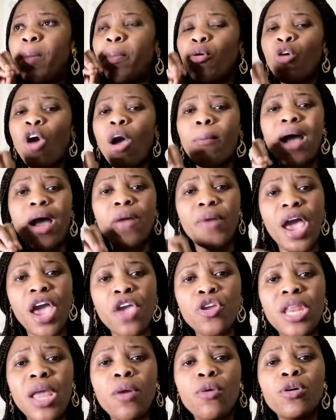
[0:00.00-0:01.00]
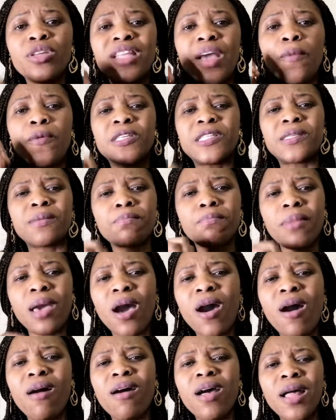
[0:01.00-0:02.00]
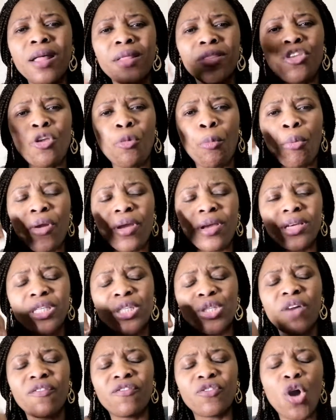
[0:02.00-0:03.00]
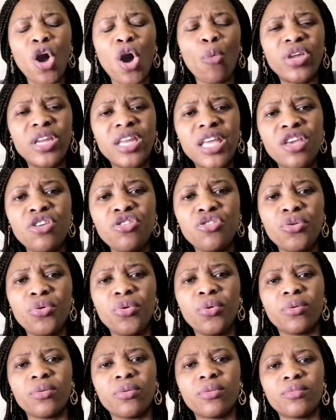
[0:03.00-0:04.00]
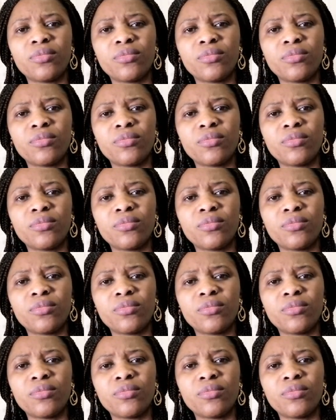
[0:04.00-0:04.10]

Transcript: People come around you, they will smell the presence of God within you.